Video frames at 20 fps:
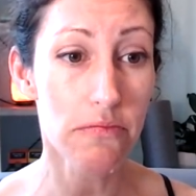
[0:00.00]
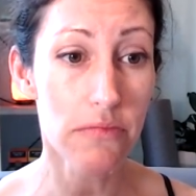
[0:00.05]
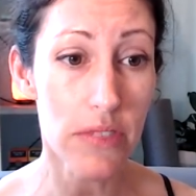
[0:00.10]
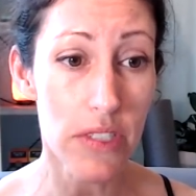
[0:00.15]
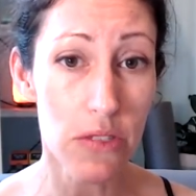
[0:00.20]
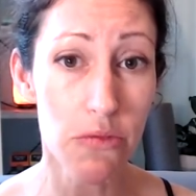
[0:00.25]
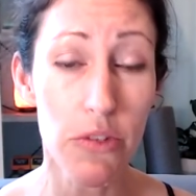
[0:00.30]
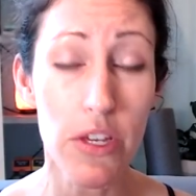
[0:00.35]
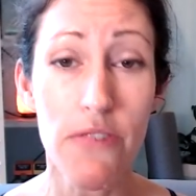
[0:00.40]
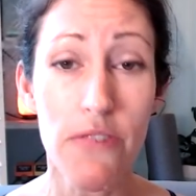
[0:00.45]

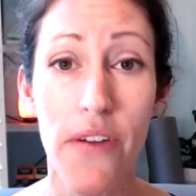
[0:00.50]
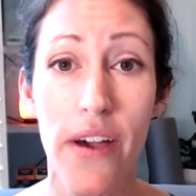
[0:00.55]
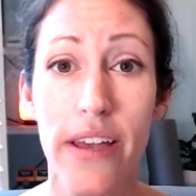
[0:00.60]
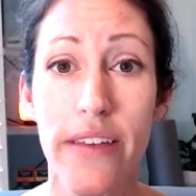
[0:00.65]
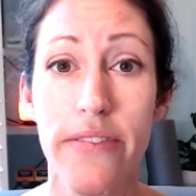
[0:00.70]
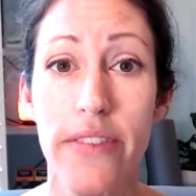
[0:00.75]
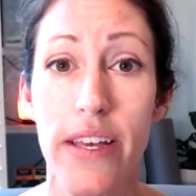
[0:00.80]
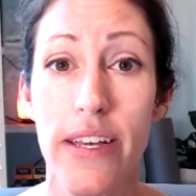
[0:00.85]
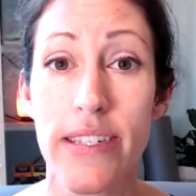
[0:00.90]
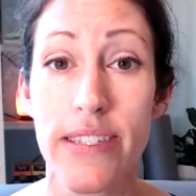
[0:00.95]
We
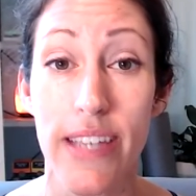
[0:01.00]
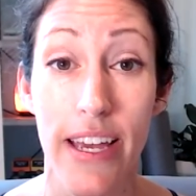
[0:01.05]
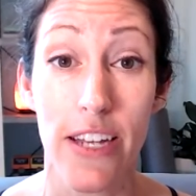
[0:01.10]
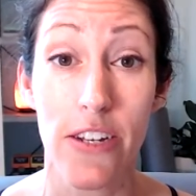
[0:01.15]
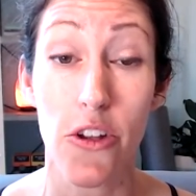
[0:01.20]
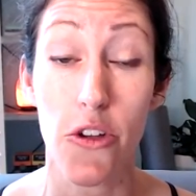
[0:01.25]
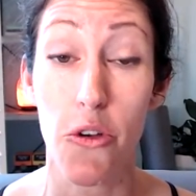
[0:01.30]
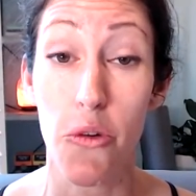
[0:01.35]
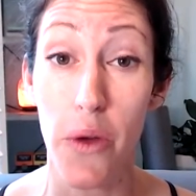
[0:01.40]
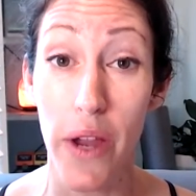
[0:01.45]
find this
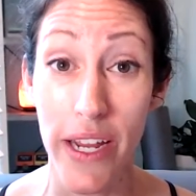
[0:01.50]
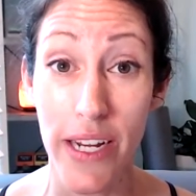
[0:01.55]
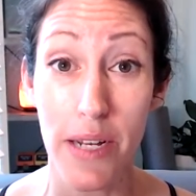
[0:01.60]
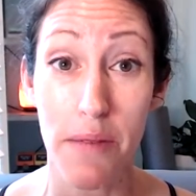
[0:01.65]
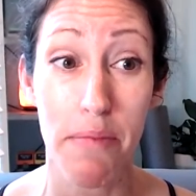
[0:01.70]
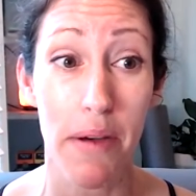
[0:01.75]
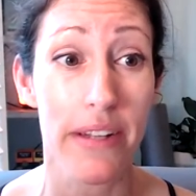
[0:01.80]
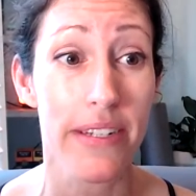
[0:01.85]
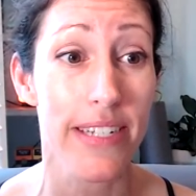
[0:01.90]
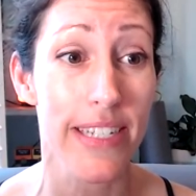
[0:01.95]
in great
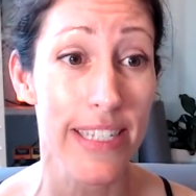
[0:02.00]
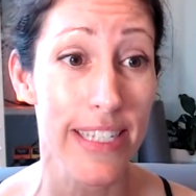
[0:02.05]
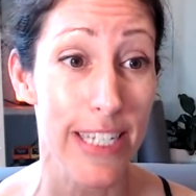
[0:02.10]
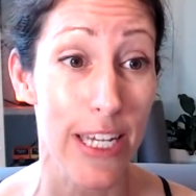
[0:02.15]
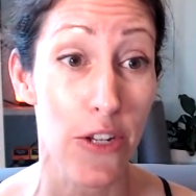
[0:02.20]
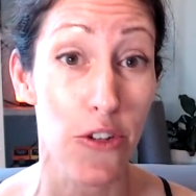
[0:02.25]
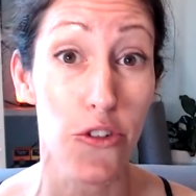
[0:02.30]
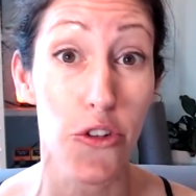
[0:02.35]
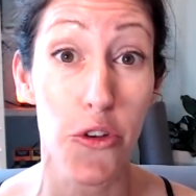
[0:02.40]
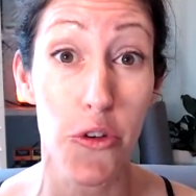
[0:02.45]
abundance
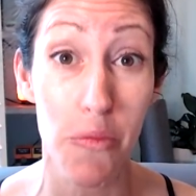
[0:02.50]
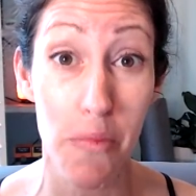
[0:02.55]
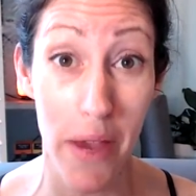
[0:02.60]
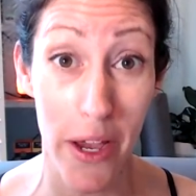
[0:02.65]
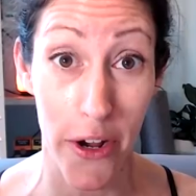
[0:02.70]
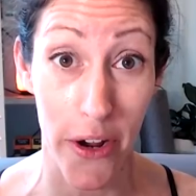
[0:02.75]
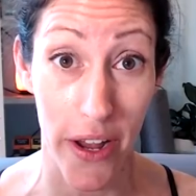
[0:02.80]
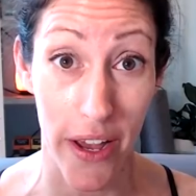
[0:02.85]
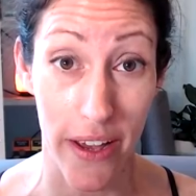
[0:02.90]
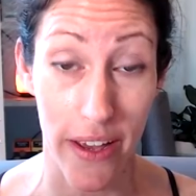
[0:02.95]
in
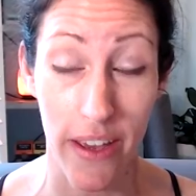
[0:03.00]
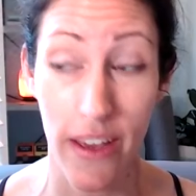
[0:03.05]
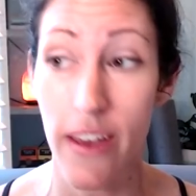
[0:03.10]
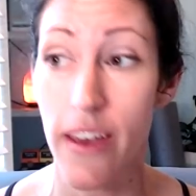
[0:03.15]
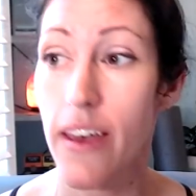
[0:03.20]
turmeric.